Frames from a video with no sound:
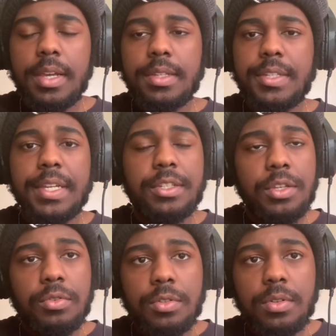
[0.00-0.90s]
sixth
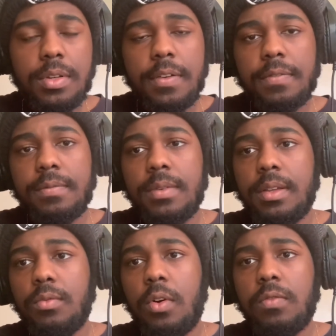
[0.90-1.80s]
user of
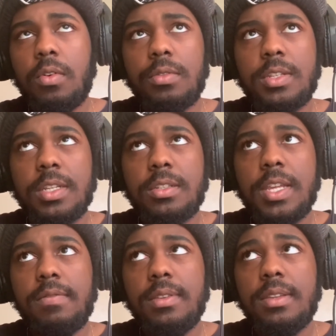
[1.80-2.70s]

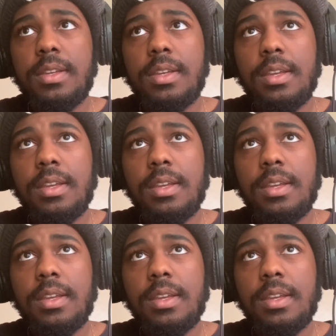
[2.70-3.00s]
147th.